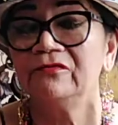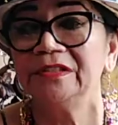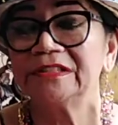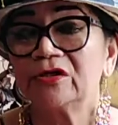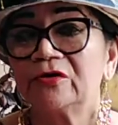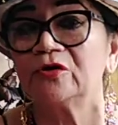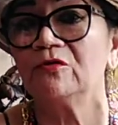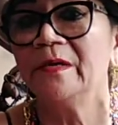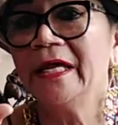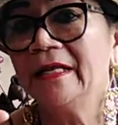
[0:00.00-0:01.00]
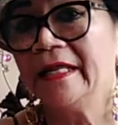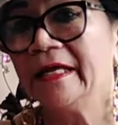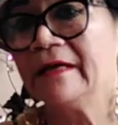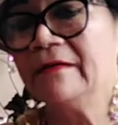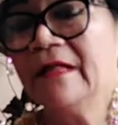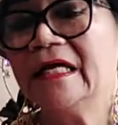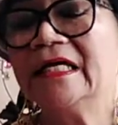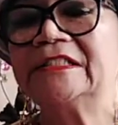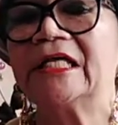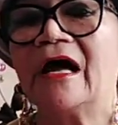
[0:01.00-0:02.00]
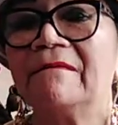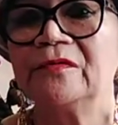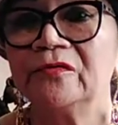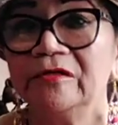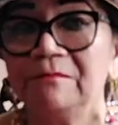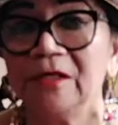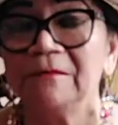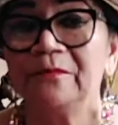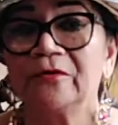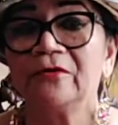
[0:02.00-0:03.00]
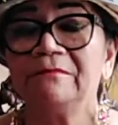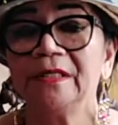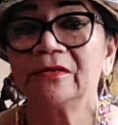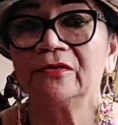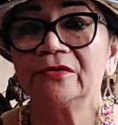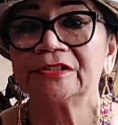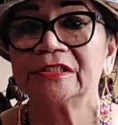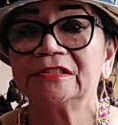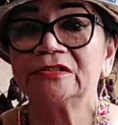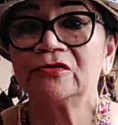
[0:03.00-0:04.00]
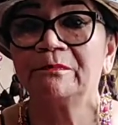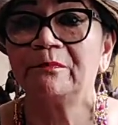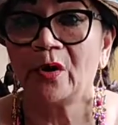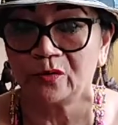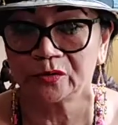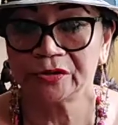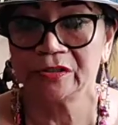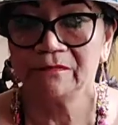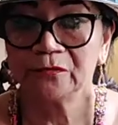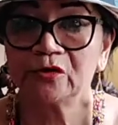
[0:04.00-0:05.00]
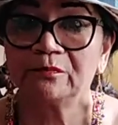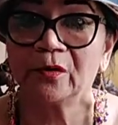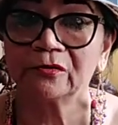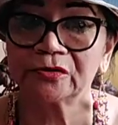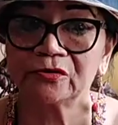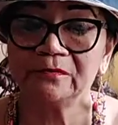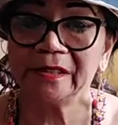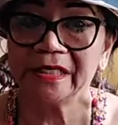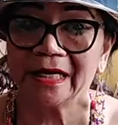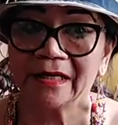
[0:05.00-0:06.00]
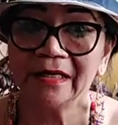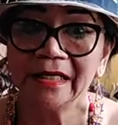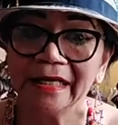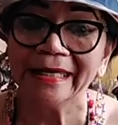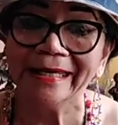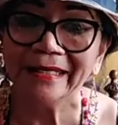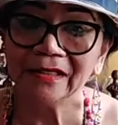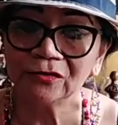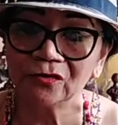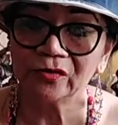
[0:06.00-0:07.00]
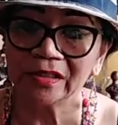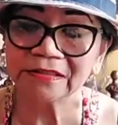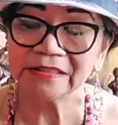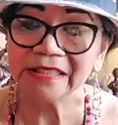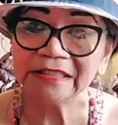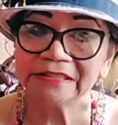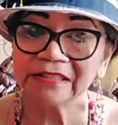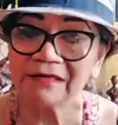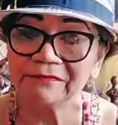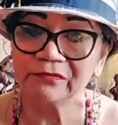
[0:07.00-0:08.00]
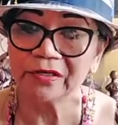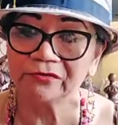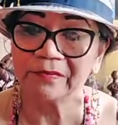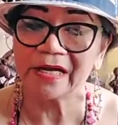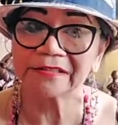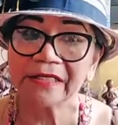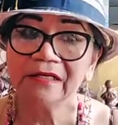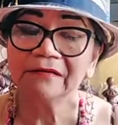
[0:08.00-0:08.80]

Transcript: with the sort of healing. It's up to the people, because it's supposed to be a healing to each and every one of us.